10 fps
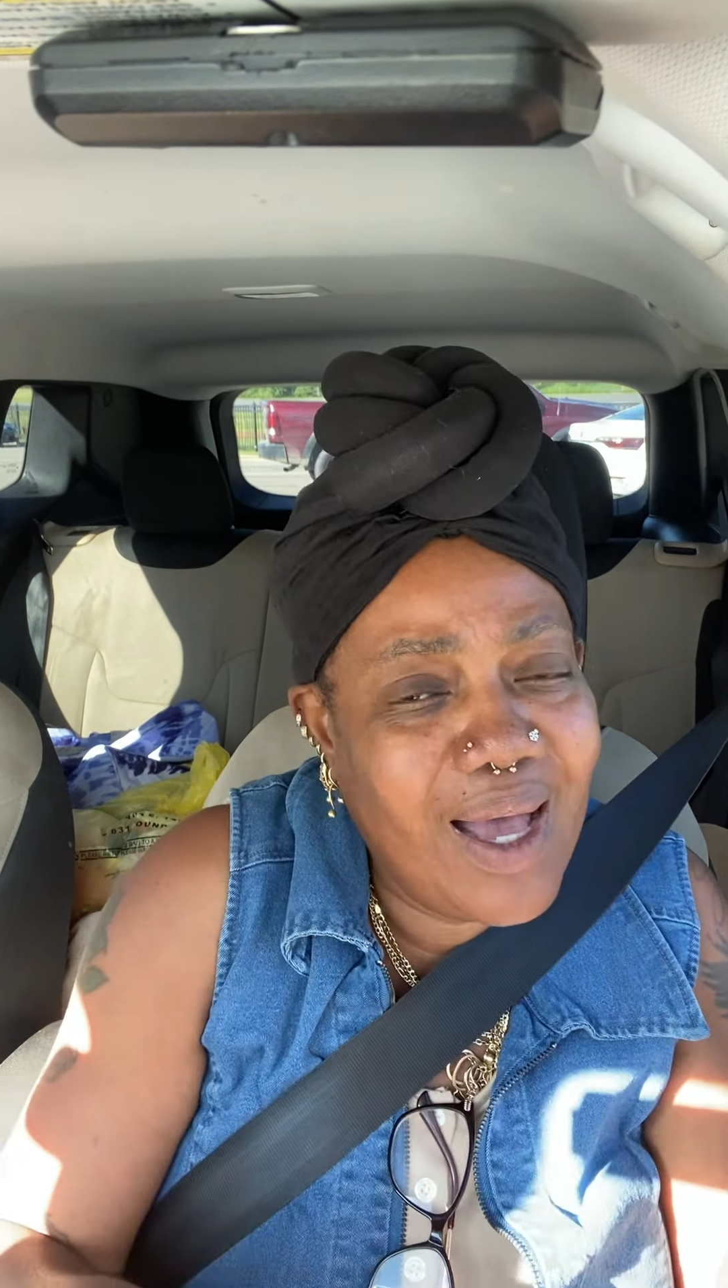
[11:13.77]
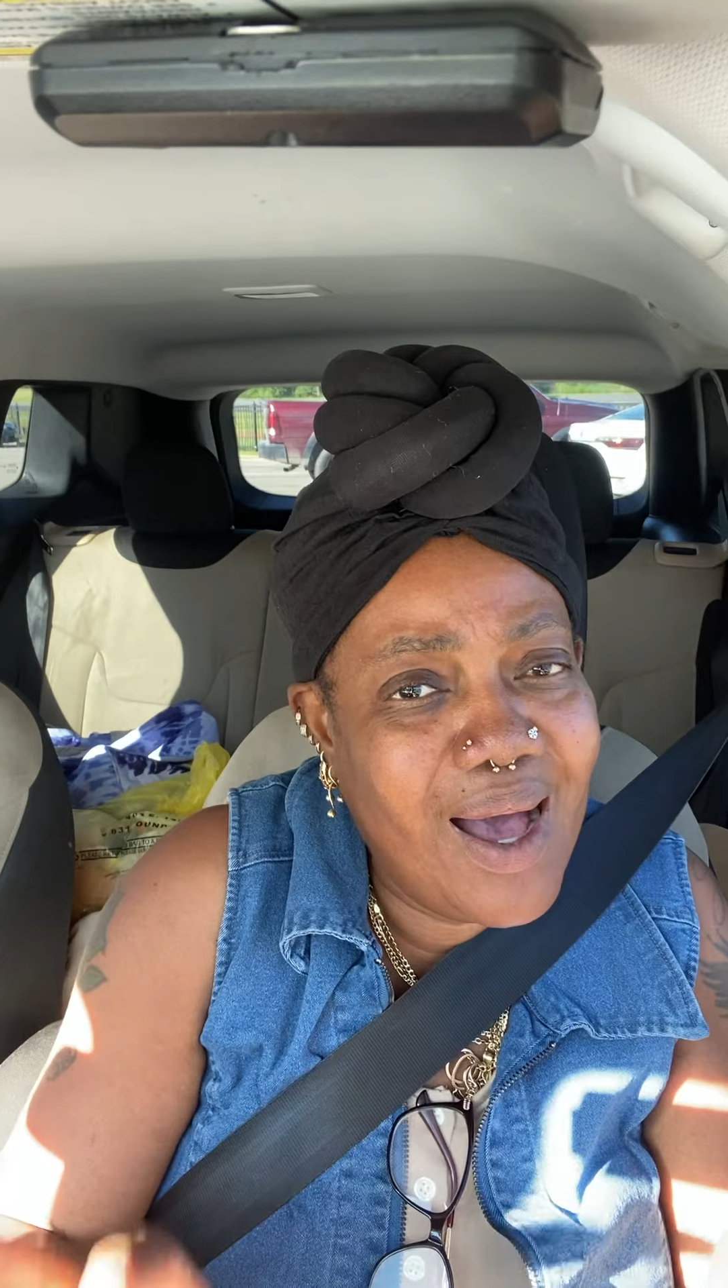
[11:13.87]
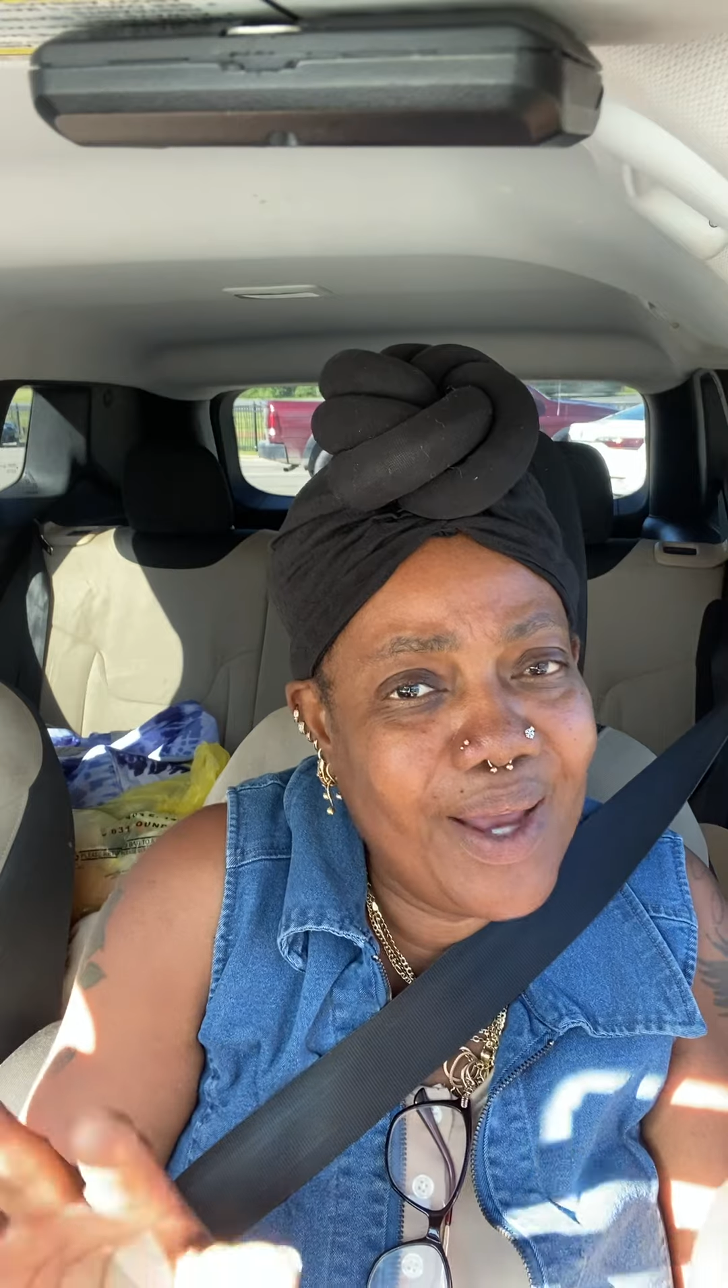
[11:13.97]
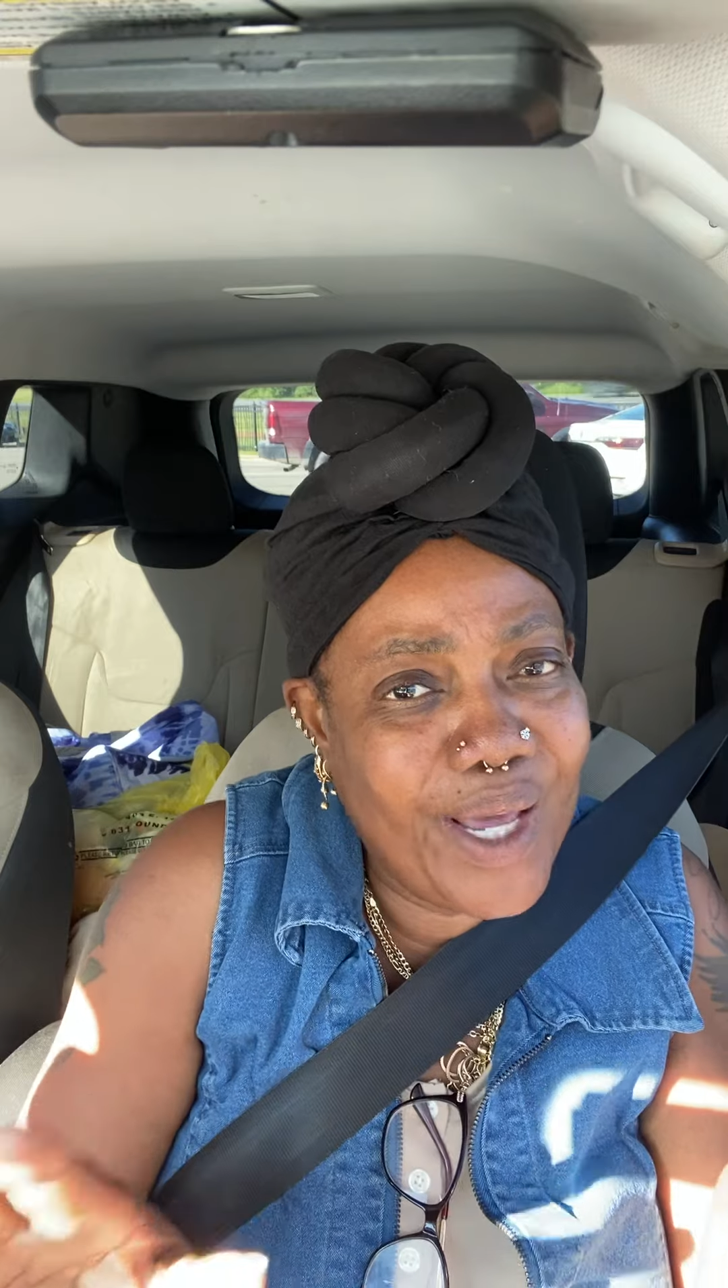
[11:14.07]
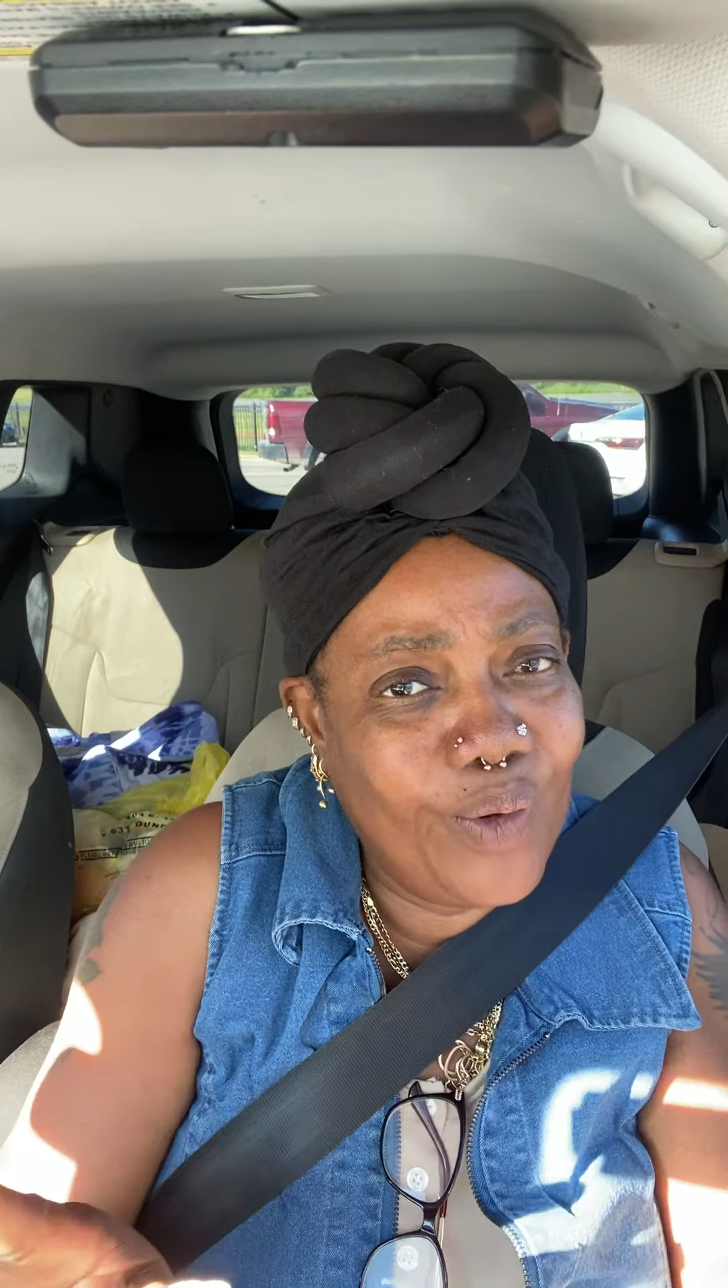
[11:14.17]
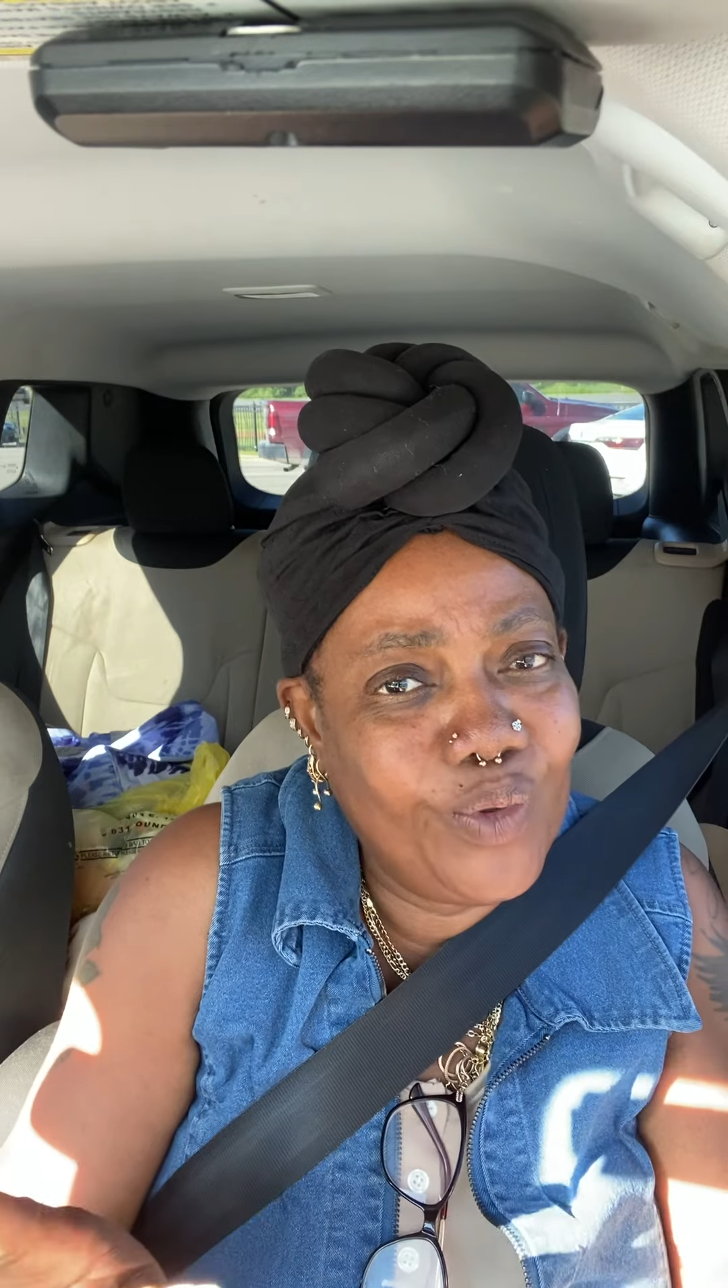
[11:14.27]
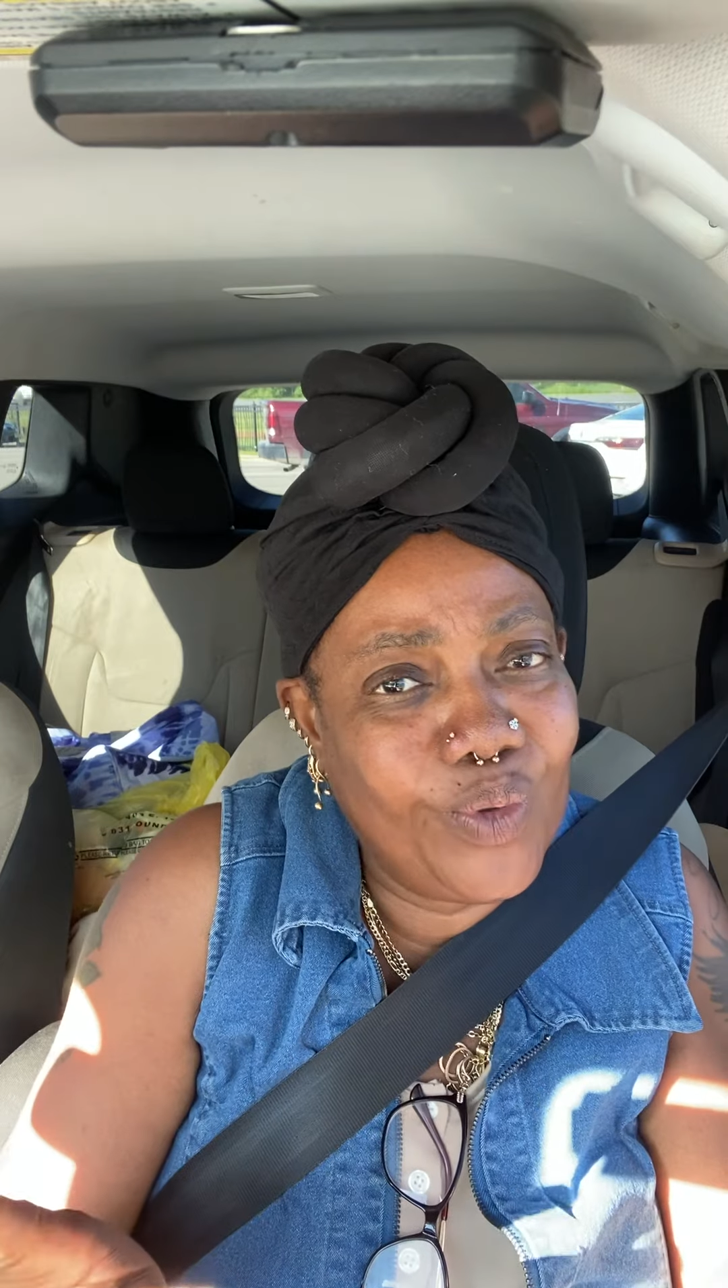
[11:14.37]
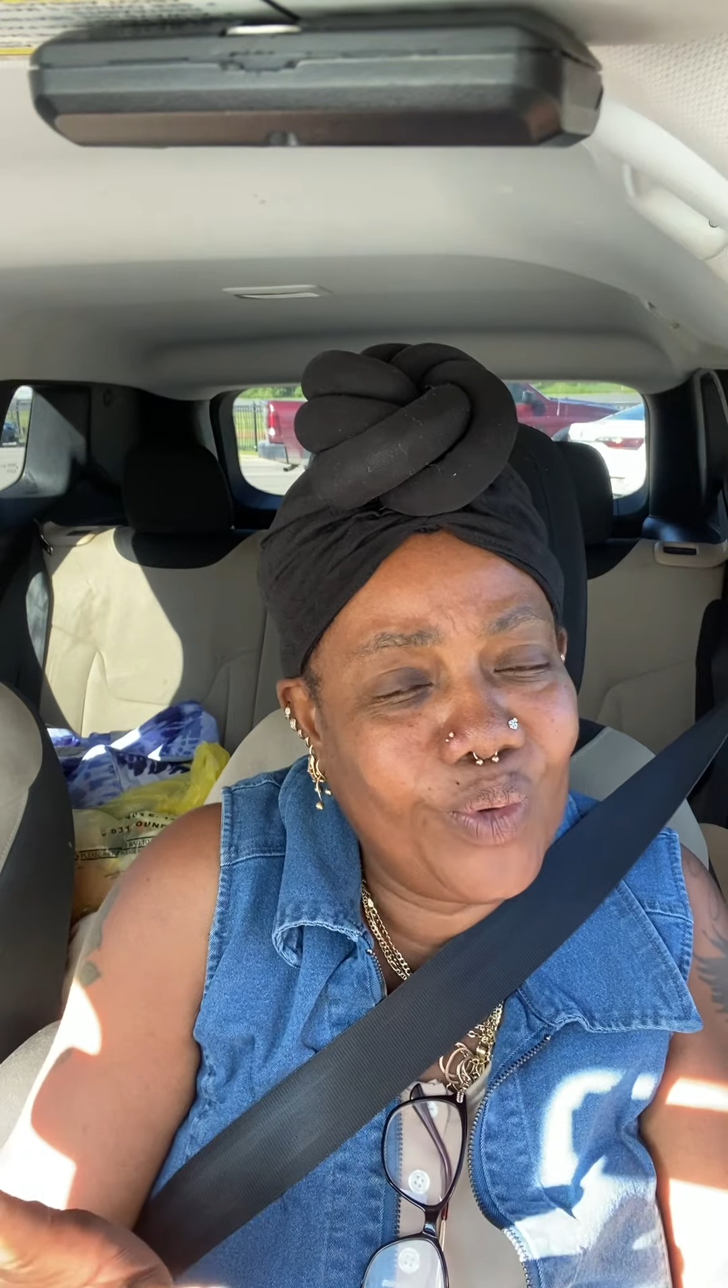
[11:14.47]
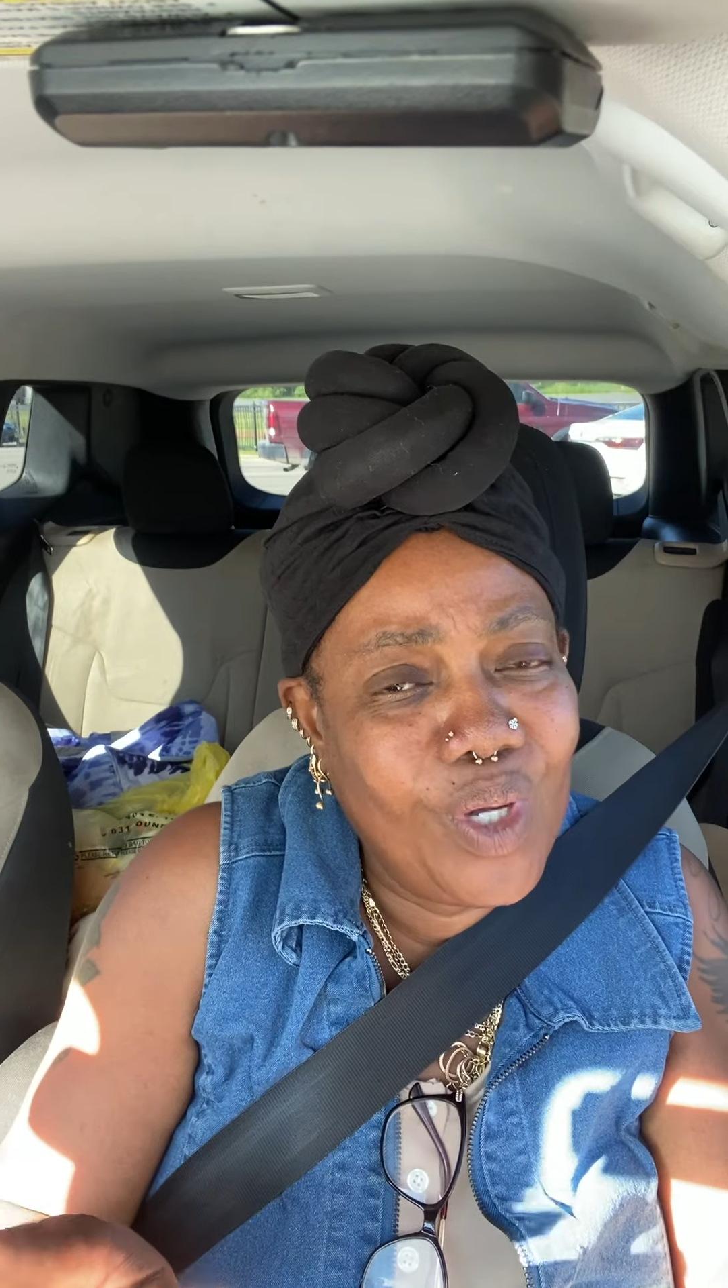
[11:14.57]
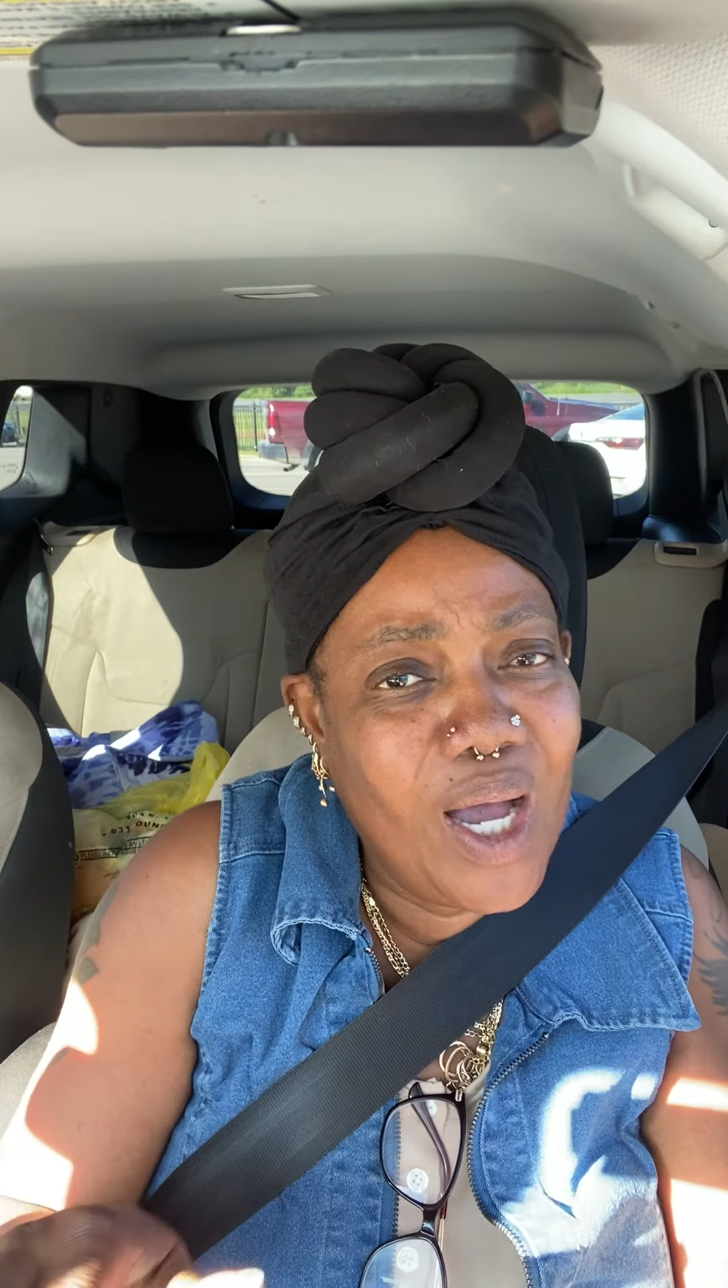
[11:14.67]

and that you know